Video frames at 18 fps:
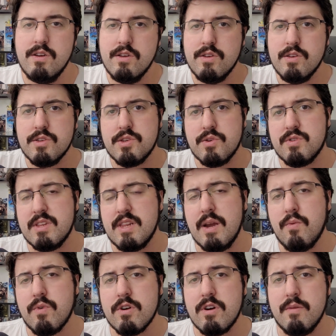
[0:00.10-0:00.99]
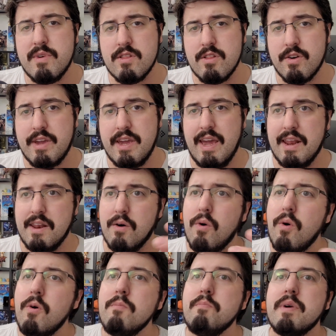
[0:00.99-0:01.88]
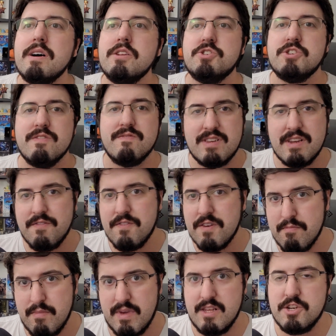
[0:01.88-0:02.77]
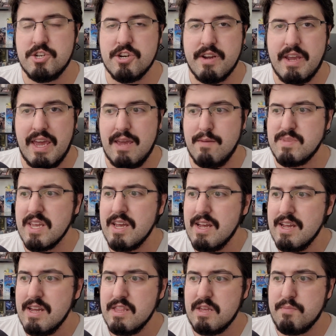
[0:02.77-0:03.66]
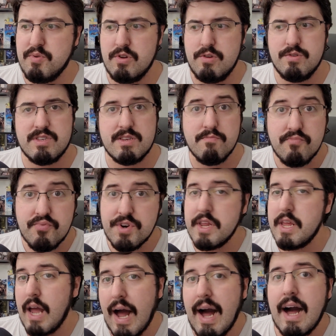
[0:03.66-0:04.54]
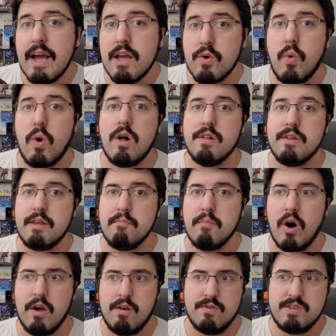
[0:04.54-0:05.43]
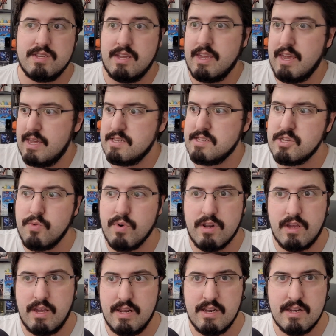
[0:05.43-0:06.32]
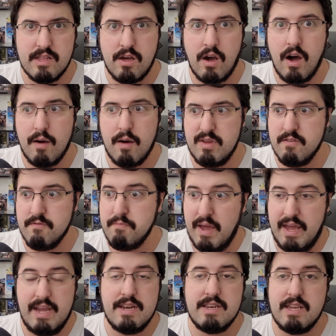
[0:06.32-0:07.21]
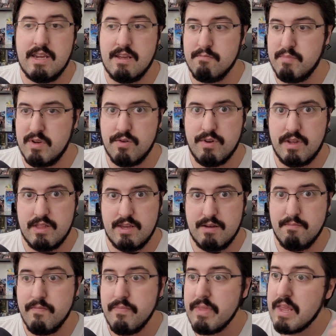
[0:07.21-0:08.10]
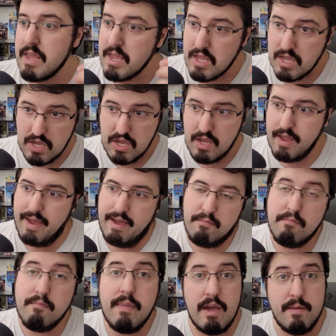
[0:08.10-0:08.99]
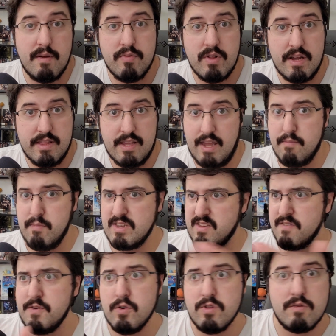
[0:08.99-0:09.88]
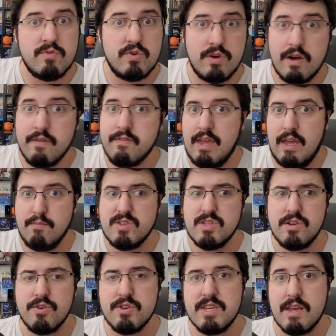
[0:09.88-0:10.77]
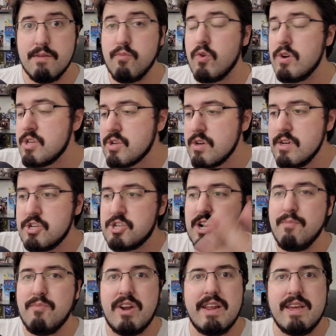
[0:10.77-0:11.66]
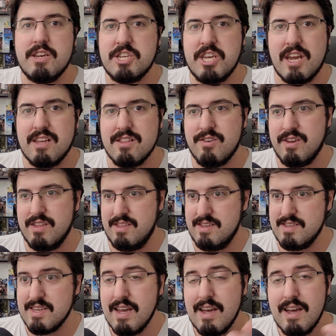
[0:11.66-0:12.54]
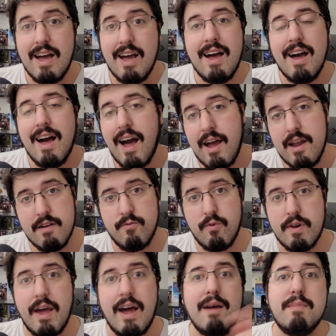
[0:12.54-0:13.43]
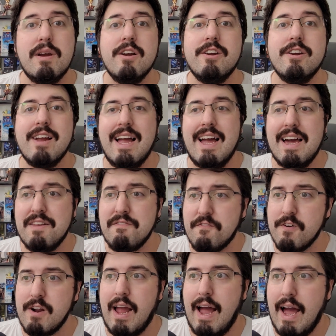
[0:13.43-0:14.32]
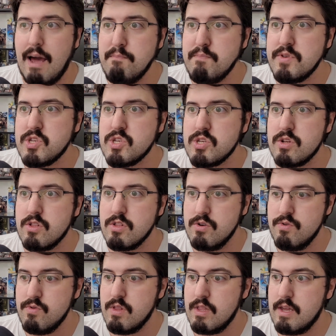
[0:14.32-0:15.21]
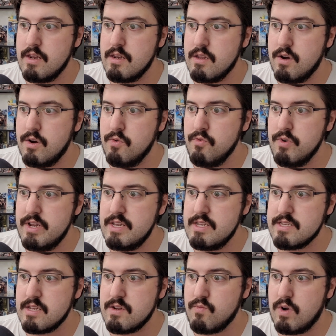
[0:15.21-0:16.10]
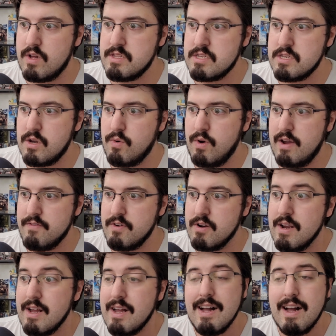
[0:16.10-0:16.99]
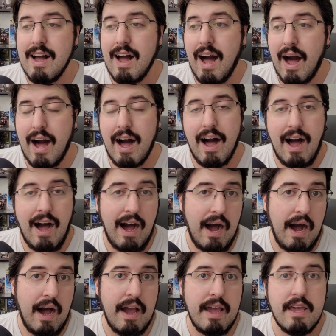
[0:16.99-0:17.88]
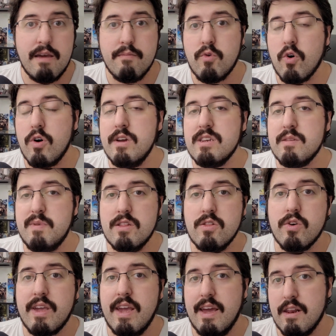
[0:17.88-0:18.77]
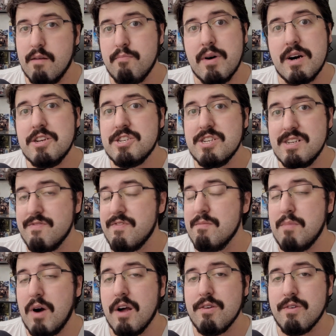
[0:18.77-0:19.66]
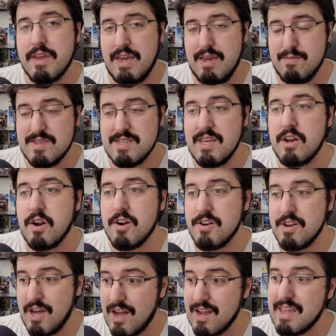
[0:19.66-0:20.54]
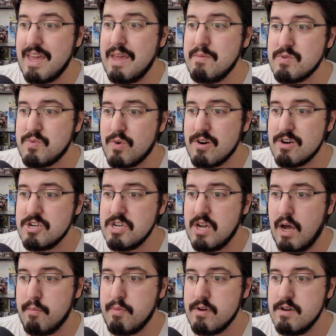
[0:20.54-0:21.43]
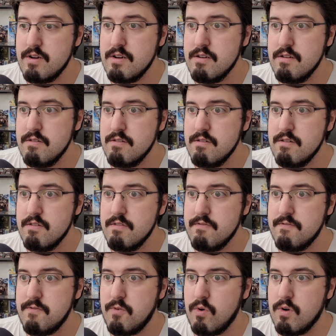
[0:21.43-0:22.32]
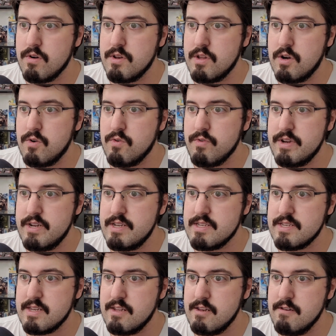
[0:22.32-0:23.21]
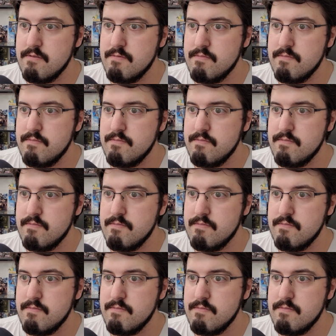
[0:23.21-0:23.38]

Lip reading: So today we're going to be looking at a whole bunch of different miniature games that produce some pretty high quality models in case you want to get into the hobby of painting and building them. And maybe playing the game, because a few of them do have games associated. We're just going to jump right in and take a look at these. Hi everyone, I'm Airier, and for absolutely no reason whatsoever, I am going to be looking at a bunch of different model games that are not Games Workshop. For no reason.